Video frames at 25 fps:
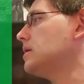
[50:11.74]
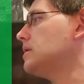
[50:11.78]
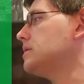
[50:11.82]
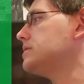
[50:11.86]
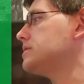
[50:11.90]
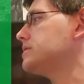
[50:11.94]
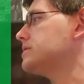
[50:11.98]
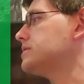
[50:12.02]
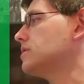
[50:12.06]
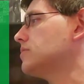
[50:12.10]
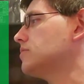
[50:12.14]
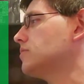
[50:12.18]

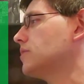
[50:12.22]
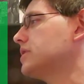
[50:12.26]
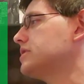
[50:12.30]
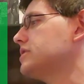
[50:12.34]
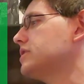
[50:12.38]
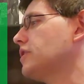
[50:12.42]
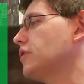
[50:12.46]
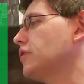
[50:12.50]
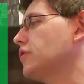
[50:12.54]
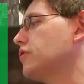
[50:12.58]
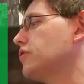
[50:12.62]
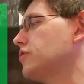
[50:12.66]
So we're
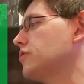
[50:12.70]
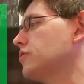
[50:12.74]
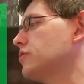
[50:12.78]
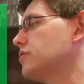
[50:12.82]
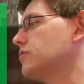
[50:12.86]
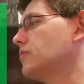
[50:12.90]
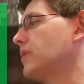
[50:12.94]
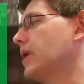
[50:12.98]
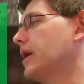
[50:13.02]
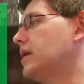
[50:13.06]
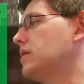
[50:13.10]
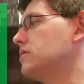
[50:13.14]
into the third
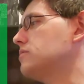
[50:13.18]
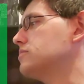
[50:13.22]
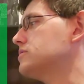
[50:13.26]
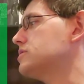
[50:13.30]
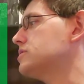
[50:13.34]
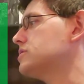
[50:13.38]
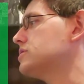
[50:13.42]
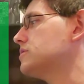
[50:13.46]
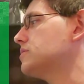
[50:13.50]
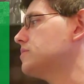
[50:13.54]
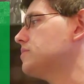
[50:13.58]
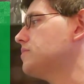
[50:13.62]
round.
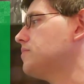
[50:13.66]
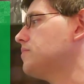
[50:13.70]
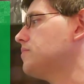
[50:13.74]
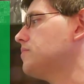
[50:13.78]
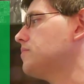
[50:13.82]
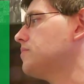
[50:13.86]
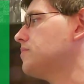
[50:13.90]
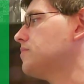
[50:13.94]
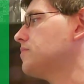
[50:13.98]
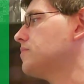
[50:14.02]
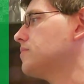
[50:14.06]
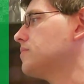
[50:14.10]

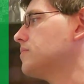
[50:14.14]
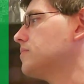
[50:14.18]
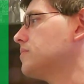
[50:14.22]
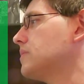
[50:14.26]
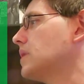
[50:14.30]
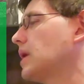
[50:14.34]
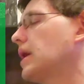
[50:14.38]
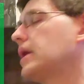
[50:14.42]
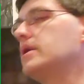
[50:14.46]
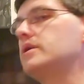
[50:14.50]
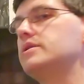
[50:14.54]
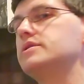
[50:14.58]

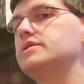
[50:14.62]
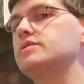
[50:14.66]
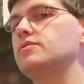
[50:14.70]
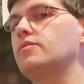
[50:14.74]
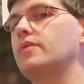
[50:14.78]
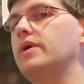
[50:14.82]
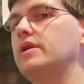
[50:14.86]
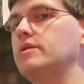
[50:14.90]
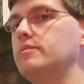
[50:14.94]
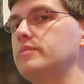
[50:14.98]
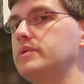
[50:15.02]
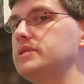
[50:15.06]
It also
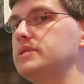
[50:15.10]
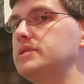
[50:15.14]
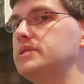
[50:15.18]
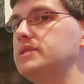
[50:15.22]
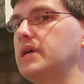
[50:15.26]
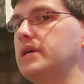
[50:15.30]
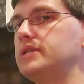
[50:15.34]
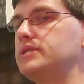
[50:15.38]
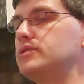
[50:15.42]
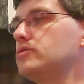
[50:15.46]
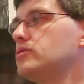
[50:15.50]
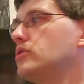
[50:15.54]
randomly
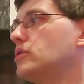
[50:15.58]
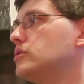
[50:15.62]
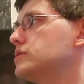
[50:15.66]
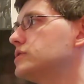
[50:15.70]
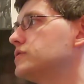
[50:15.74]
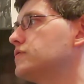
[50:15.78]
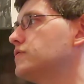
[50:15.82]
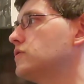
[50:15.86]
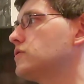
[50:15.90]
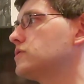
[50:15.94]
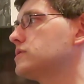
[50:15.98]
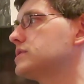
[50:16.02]
decides who goes
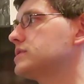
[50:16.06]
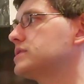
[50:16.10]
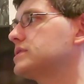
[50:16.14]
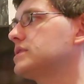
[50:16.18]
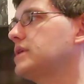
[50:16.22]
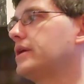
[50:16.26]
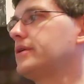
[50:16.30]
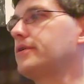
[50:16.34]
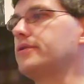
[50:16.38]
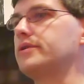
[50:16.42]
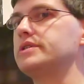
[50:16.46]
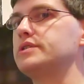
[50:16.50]
first. It's
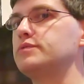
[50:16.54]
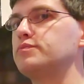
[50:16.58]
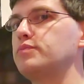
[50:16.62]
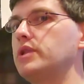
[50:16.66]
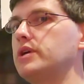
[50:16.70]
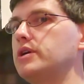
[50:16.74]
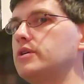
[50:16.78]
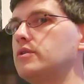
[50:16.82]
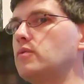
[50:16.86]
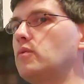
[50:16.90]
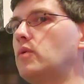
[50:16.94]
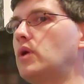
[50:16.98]
not always
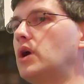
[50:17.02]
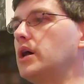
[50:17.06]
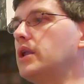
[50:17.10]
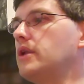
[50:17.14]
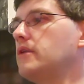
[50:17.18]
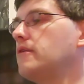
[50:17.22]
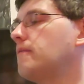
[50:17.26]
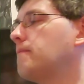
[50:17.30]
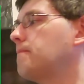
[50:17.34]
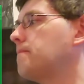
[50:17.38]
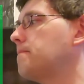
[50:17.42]
player 1.